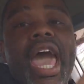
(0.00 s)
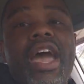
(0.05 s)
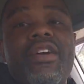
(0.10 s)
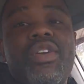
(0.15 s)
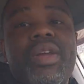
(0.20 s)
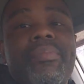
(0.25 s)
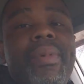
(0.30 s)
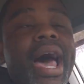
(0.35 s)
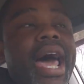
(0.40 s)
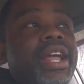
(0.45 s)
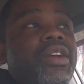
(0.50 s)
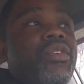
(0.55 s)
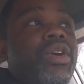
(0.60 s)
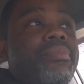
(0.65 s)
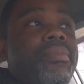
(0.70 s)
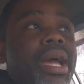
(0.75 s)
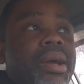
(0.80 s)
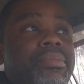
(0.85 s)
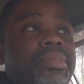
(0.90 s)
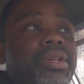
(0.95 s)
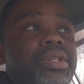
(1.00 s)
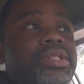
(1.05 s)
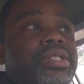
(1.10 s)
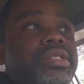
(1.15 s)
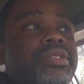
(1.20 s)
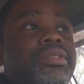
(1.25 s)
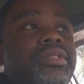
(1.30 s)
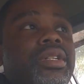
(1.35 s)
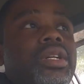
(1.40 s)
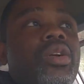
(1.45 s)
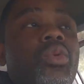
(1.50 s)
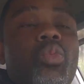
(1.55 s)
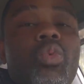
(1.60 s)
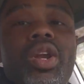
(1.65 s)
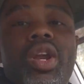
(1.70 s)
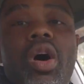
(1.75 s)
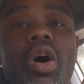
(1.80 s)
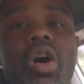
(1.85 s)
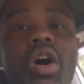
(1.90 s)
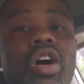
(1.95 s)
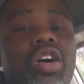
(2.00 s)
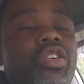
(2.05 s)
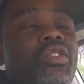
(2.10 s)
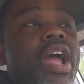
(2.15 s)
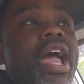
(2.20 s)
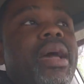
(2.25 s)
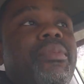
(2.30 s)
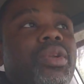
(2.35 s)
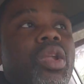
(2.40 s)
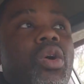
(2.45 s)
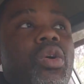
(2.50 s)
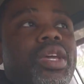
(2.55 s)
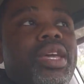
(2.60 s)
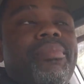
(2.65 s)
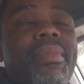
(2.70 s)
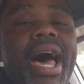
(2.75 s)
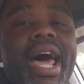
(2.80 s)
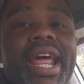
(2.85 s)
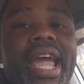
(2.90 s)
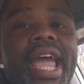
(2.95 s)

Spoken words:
Everybody remembers when the Hulk grabbed Loki by the